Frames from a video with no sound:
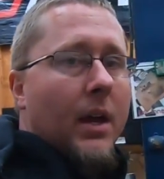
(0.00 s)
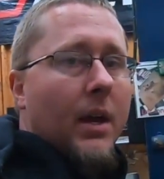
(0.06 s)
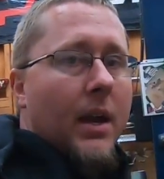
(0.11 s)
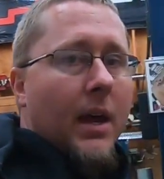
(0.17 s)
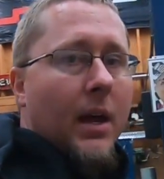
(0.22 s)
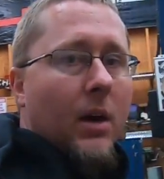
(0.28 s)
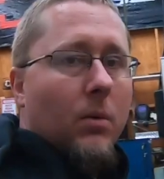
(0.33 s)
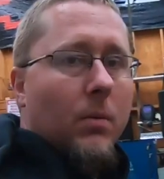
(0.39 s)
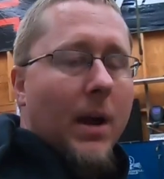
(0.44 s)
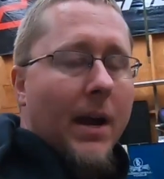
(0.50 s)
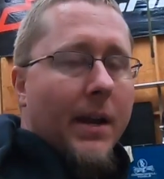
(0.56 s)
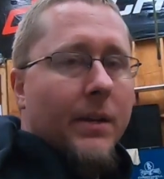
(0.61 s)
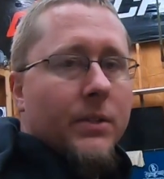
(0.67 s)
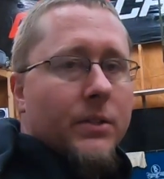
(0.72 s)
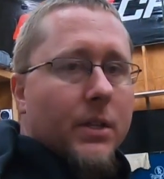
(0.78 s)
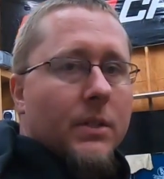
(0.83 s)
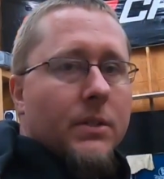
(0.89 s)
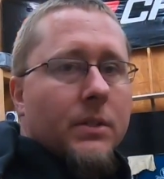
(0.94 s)
Now,
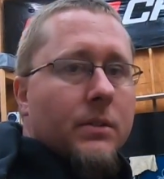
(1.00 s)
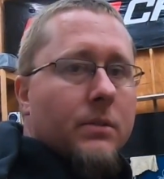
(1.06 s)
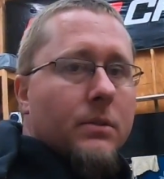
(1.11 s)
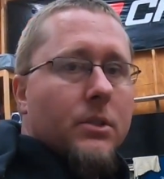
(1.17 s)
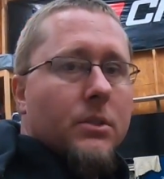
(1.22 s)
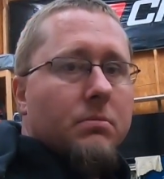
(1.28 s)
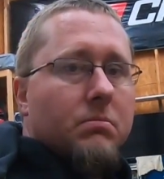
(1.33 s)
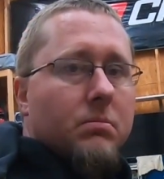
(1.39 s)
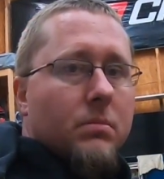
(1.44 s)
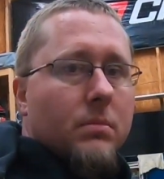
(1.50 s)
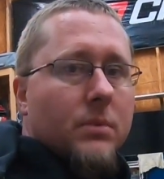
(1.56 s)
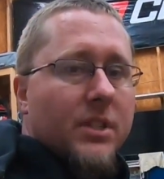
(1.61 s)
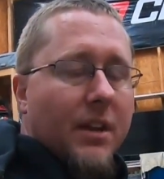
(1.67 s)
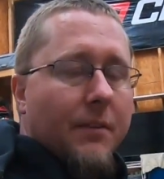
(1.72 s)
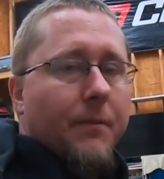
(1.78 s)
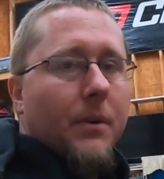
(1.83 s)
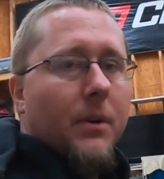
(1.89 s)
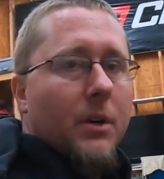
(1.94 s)
riding seasons
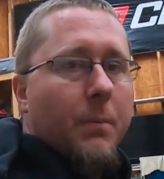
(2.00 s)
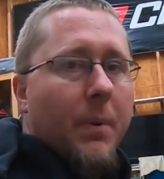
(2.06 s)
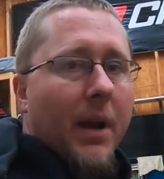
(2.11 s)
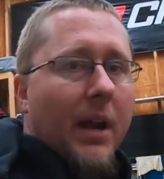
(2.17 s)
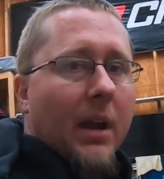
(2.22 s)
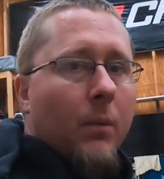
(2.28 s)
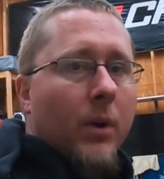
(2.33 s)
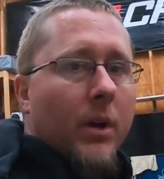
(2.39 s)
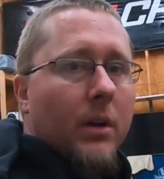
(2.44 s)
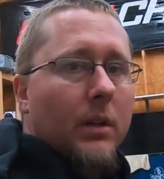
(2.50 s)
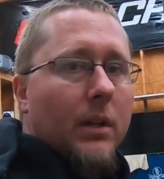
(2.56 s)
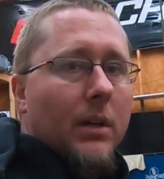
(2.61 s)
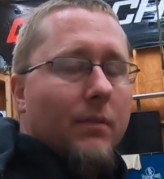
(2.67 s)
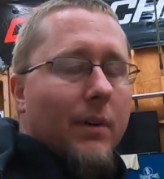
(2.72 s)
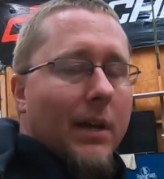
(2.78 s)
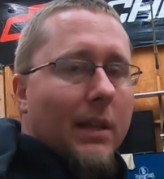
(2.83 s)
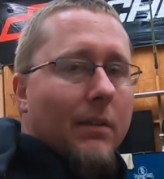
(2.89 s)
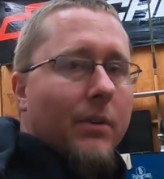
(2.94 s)
differ depending on where you
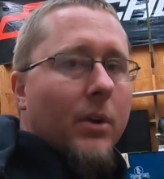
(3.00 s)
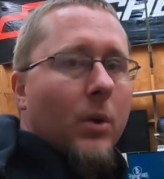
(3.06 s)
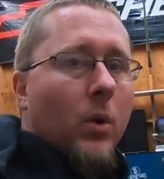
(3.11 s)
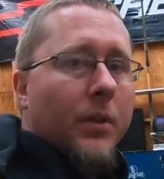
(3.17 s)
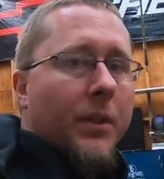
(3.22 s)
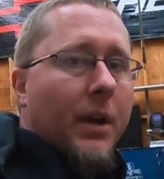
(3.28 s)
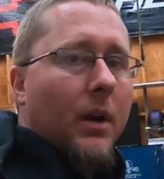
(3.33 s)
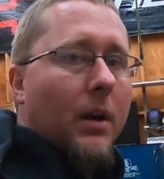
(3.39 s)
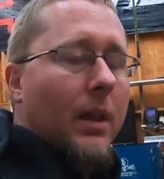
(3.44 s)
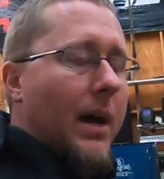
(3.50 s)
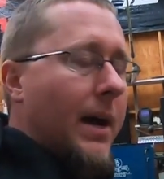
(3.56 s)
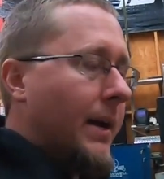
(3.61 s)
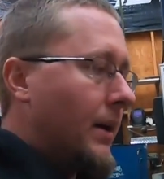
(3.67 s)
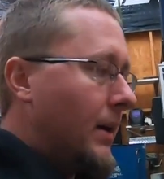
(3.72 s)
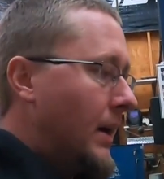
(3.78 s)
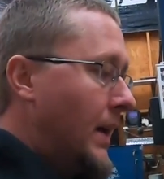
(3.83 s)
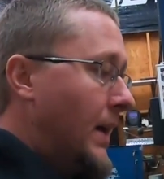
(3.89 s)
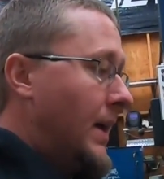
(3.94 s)
live. I live in North
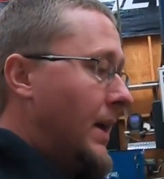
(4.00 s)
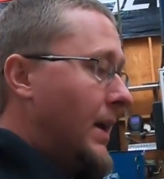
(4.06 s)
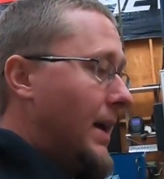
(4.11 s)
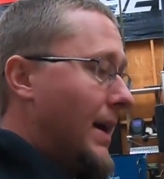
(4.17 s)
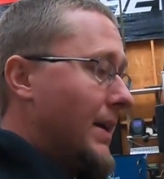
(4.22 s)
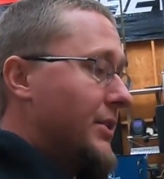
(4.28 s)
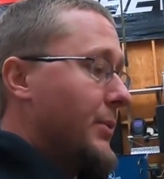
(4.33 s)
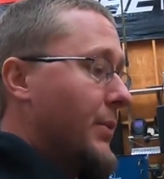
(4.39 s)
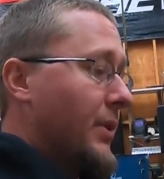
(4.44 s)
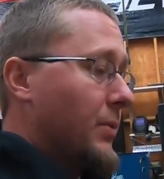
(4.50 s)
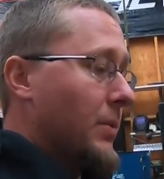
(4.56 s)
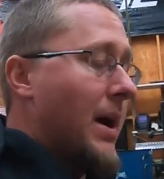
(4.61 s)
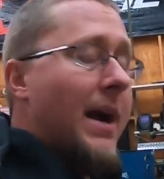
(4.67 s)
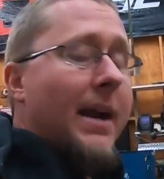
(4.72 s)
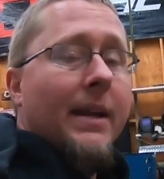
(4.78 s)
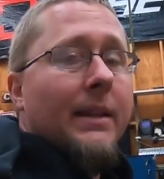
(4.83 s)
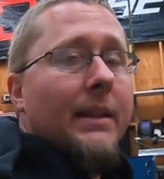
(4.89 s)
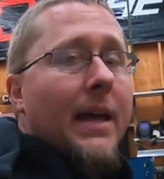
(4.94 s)
Carolina. I actually went
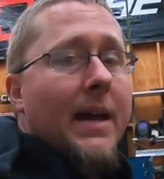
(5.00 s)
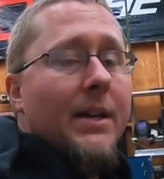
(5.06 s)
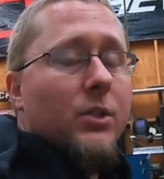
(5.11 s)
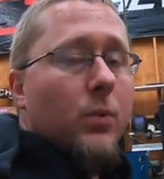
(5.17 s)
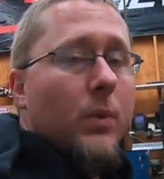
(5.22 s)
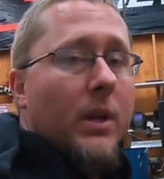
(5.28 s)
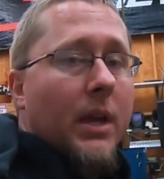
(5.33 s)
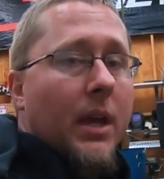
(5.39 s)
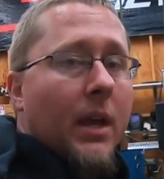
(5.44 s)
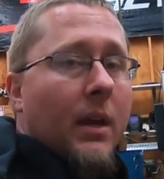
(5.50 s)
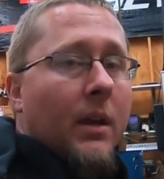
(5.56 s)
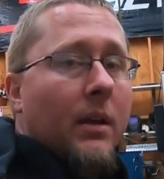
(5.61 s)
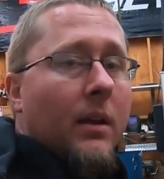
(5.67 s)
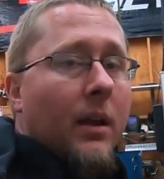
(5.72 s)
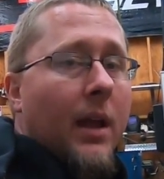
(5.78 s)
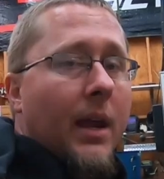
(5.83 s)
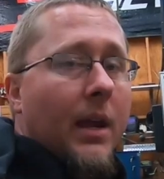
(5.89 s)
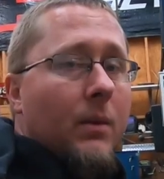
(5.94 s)
riding last
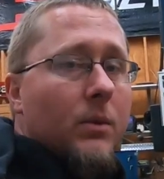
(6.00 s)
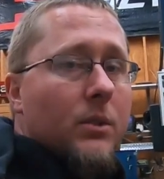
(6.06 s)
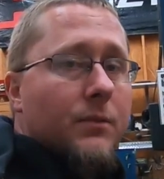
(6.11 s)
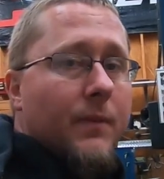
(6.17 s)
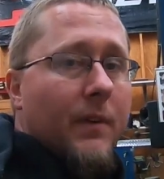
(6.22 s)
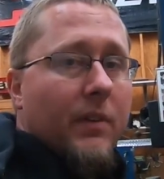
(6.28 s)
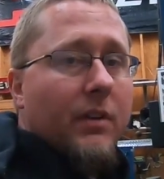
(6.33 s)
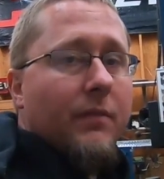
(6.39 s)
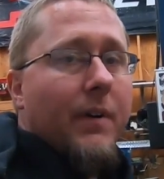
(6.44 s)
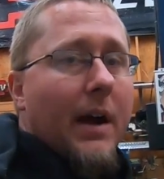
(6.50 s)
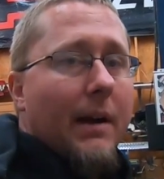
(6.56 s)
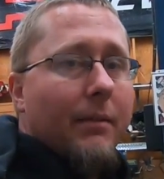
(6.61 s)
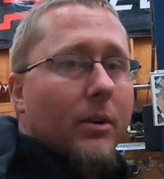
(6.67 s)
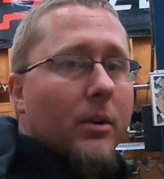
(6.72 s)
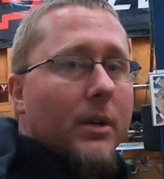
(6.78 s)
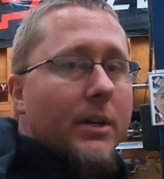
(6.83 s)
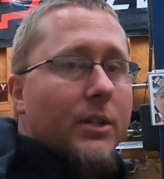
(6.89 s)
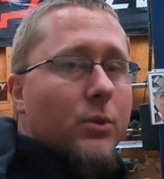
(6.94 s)
weekend and it was 55
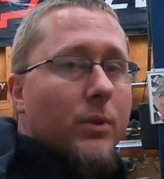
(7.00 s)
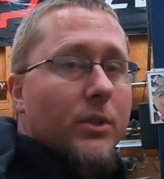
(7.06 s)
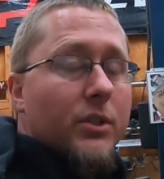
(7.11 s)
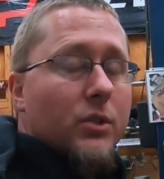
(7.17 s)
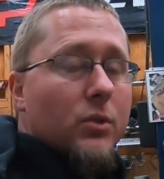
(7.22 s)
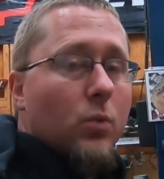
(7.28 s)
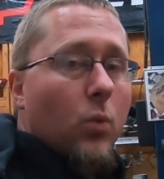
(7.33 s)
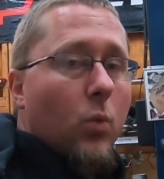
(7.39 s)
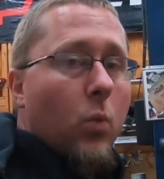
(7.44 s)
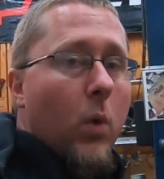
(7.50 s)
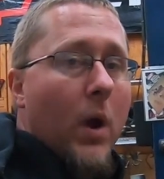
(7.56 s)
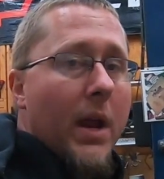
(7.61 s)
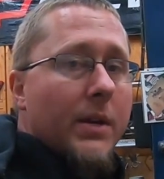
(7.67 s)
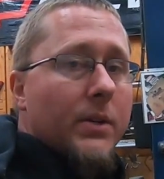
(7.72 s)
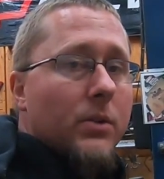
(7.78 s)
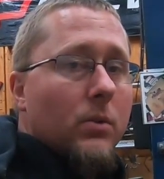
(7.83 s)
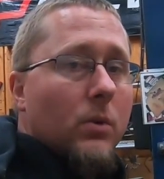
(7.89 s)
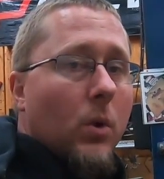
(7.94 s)
degrees, which is
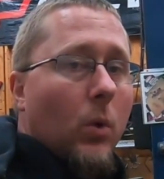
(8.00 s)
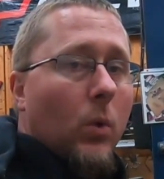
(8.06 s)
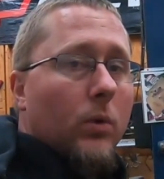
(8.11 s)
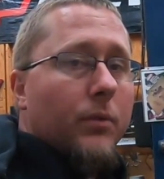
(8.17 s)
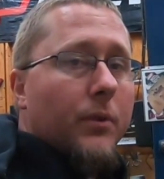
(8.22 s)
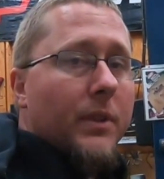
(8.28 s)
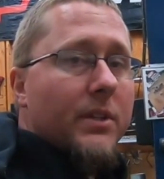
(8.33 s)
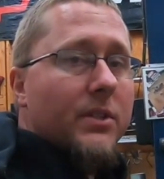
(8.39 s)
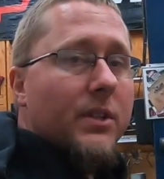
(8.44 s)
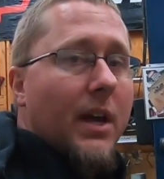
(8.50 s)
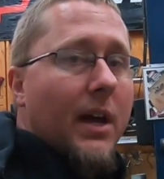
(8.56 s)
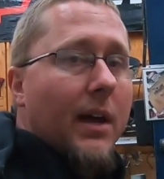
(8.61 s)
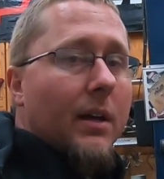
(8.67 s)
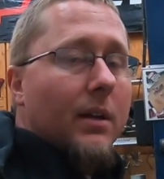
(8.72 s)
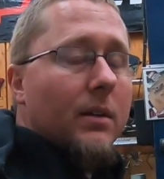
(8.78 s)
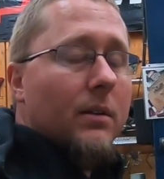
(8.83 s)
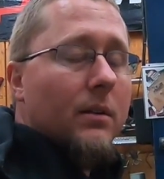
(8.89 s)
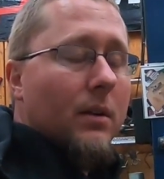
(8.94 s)
way too cold for this
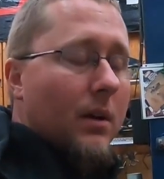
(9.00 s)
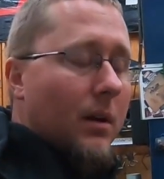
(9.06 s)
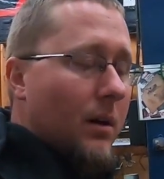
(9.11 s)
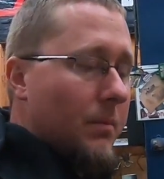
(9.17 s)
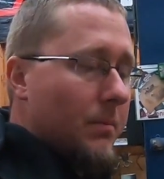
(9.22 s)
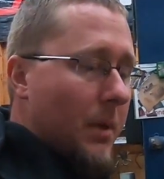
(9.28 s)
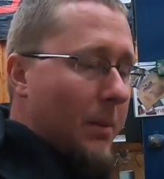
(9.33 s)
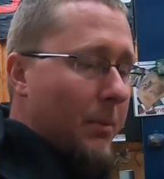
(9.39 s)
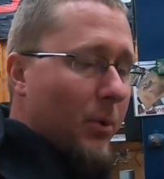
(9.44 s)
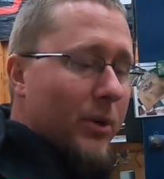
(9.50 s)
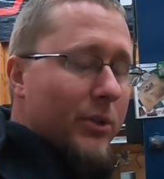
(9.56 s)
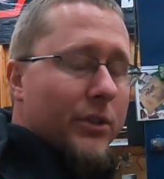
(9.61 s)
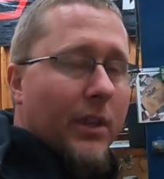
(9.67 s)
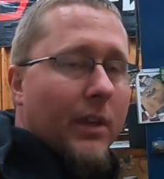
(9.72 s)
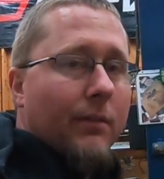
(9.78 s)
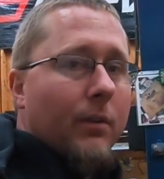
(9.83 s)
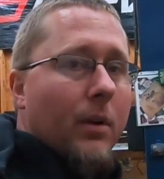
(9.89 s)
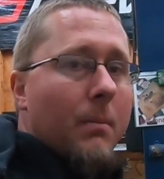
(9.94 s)
guy. I'm
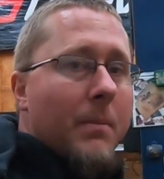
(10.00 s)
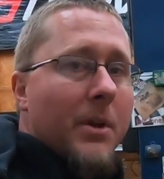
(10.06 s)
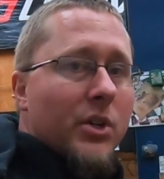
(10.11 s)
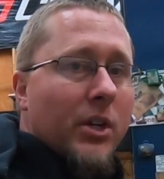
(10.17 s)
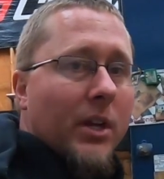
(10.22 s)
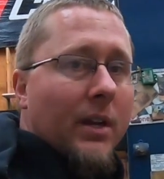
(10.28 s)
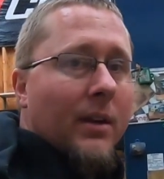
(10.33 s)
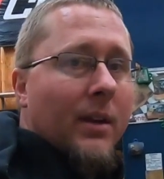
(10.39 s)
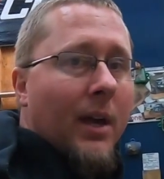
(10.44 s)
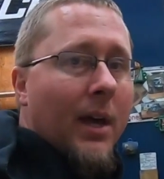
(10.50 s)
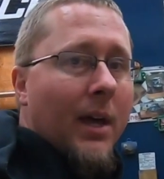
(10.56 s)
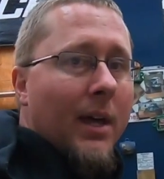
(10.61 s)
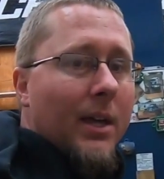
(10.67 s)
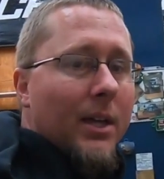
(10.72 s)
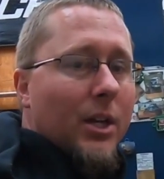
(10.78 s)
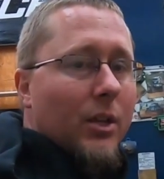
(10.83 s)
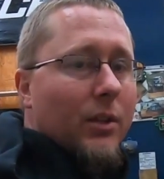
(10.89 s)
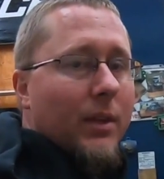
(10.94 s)
originally from Michigan.
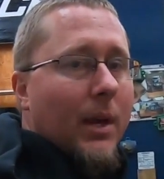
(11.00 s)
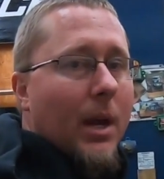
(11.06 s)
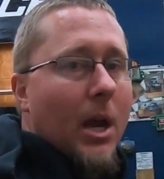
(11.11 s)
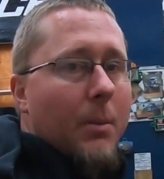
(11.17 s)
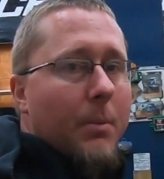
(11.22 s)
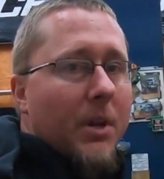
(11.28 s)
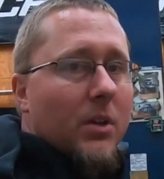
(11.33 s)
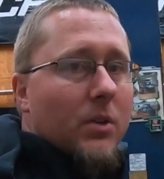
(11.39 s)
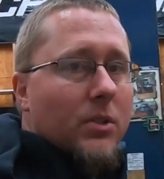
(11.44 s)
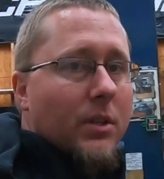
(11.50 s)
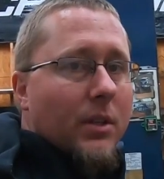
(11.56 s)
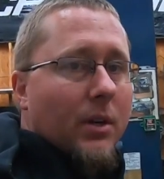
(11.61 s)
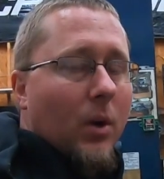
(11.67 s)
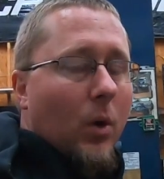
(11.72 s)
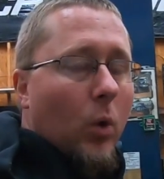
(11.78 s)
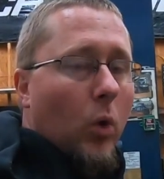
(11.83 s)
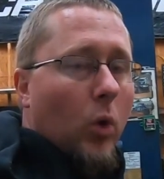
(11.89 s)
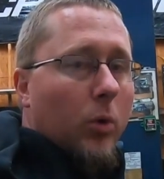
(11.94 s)
You'd think I'd be used to the
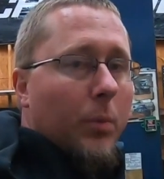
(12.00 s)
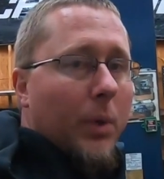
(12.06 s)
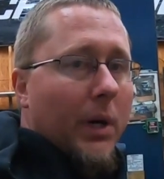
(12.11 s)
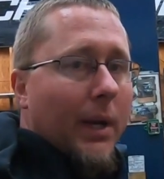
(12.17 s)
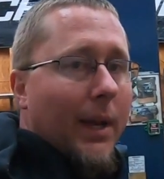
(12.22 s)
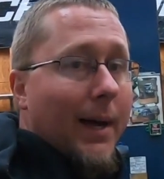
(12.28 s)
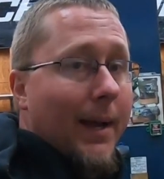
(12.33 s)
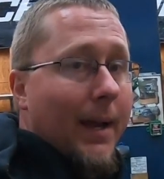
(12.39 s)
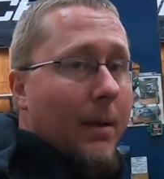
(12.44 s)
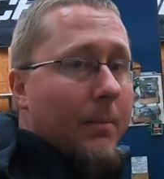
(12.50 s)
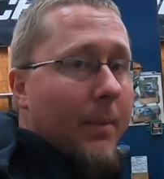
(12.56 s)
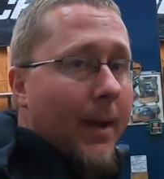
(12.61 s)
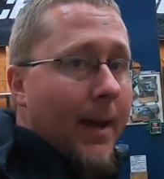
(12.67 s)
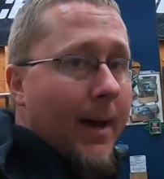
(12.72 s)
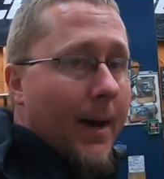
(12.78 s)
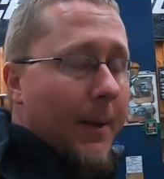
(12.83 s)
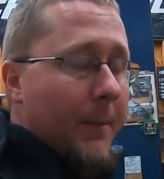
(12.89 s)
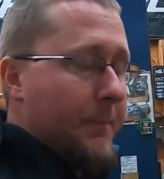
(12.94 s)
cold, but I am
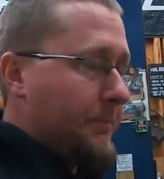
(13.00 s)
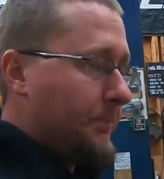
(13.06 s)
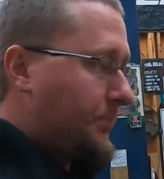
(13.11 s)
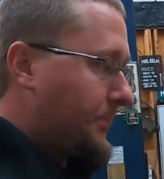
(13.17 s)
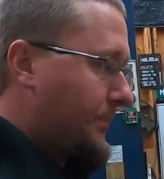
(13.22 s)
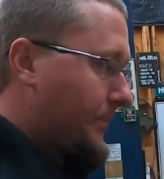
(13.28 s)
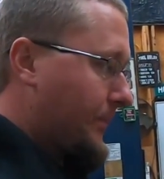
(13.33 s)
not.